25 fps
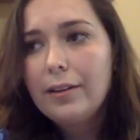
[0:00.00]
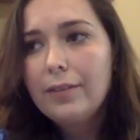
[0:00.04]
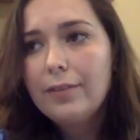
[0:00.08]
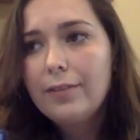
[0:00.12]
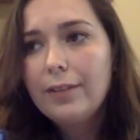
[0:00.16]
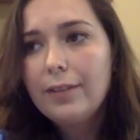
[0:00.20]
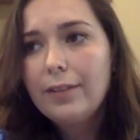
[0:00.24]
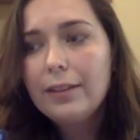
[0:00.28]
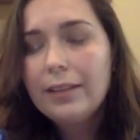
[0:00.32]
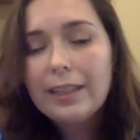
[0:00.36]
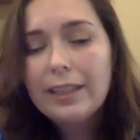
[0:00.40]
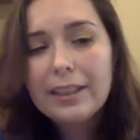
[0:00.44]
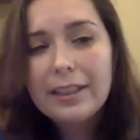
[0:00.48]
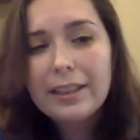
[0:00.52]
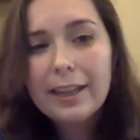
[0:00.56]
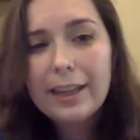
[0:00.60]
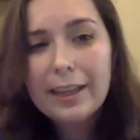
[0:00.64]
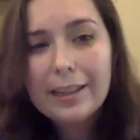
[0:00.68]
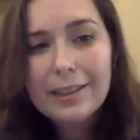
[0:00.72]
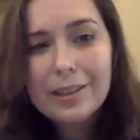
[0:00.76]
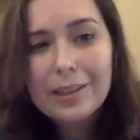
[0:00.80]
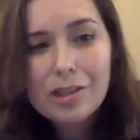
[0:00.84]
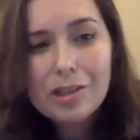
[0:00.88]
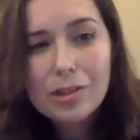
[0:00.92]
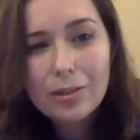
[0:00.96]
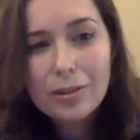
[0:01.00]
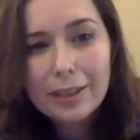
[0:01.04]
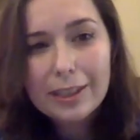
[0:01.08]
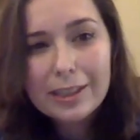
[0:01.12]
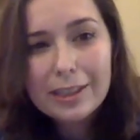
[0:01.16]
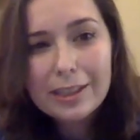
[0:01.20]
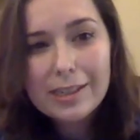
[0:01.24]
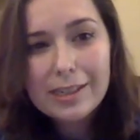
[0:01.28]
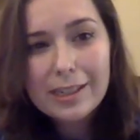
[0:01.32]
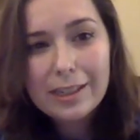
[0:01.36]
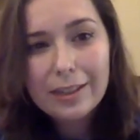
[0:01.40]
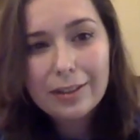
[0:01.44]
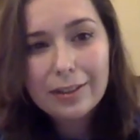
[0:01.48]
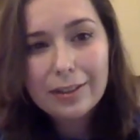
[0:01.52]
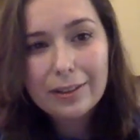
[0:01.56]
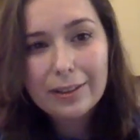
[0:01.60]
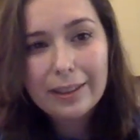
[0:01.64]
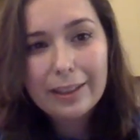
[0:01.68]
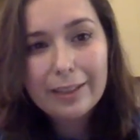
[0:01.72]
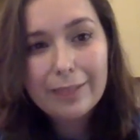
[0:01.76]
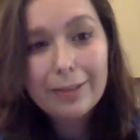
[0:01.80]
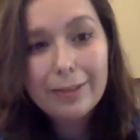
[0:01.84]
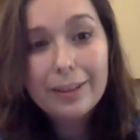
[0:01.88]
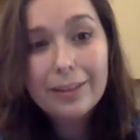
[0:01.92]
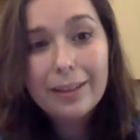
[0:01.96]
felt like they had a story to tell in their
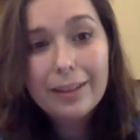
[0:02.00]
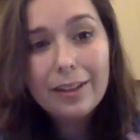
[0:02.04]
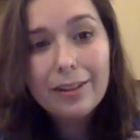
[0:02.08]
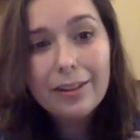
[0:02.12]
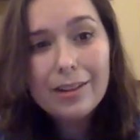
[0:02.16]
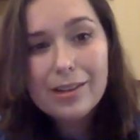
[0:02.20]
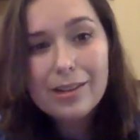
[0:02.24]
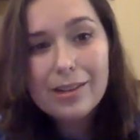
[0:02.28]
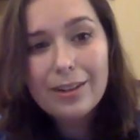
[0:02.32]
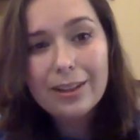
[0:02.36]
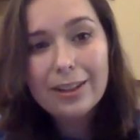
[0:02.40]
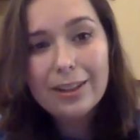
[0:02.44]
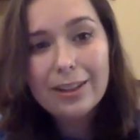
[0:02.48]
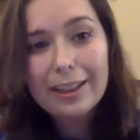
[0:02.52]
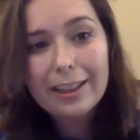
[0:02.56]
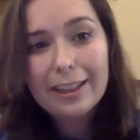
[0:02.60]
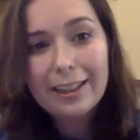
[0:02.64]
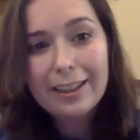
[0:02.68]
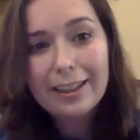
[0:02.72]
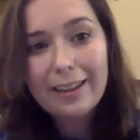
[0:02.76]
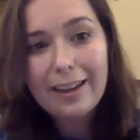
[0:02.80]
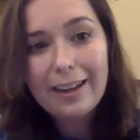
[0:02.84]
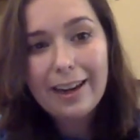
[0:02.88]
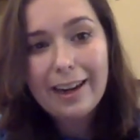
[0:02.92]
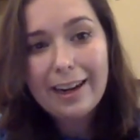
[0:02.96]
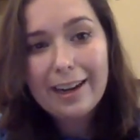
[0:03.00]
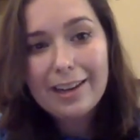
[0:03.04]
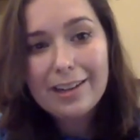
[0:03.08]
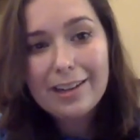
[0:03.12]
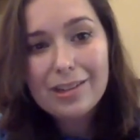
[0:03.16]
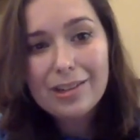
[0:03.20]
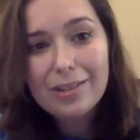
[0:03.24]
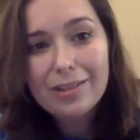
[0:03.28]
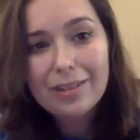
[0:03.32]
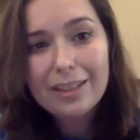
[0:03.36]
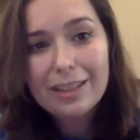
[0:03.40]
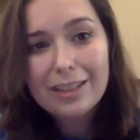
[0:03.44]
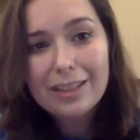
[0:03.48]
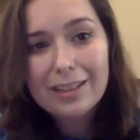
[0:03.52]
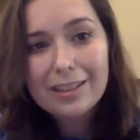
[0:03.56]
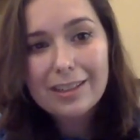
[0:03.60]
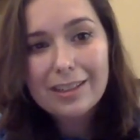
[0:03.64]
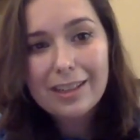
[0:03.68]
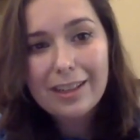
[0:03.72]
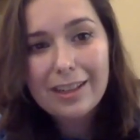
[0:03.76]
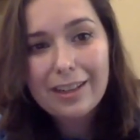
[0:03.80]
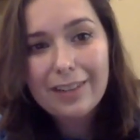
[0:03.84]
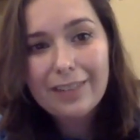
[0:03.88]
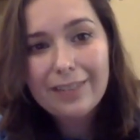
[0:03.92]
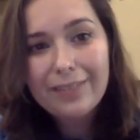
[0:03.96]
life, because I always felt like I had a story to
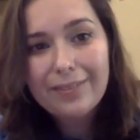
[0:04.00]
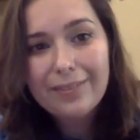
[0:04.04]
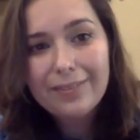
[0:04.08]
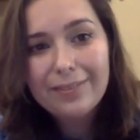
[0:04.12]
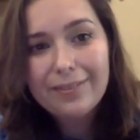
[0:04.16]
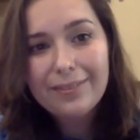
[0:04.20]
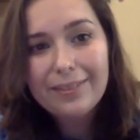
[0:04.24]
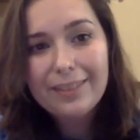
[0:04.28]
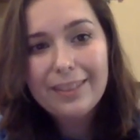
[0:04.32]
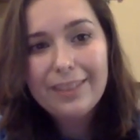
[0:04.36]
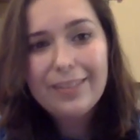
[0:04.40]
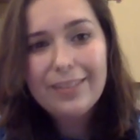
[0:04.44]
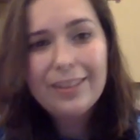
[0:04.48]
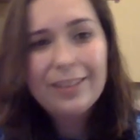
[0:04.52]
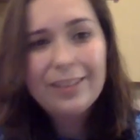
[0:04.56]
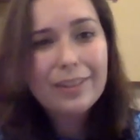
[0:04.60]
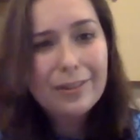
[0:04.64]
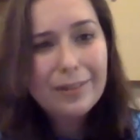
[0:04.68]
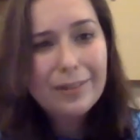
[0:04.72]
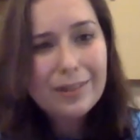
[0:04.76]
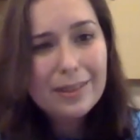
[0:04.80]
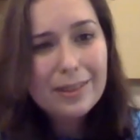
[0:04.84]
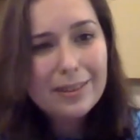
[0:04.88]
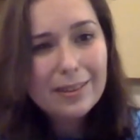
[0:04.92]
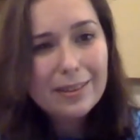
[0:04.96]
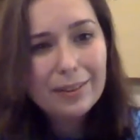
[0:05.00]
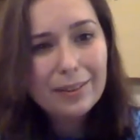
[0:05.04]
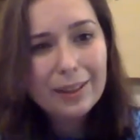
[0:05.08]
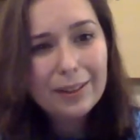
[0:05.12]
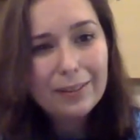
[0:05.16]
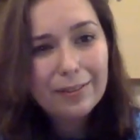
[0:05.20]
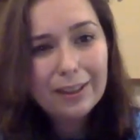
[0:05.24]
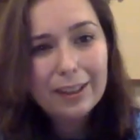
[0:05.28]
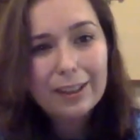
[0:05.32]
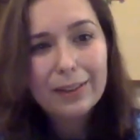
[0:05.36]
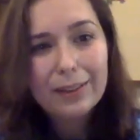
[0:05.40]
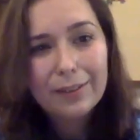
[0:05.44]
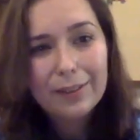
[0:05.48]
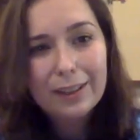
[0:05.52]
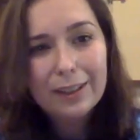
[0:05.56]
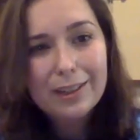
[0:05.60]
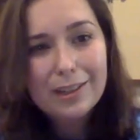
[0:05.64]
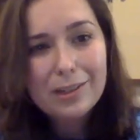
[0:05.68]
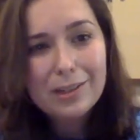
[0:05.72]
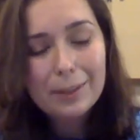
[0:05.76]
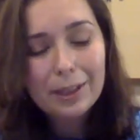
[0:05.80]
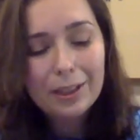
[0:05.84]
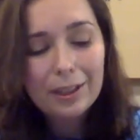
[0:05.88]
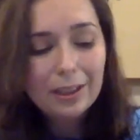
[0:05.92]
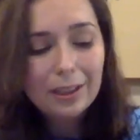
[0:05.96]
tell, even if it was something very, very
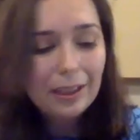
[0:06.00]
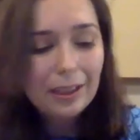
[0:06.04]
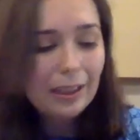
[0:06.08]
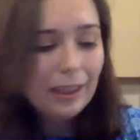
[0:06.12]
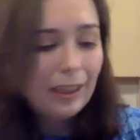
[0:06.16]
small.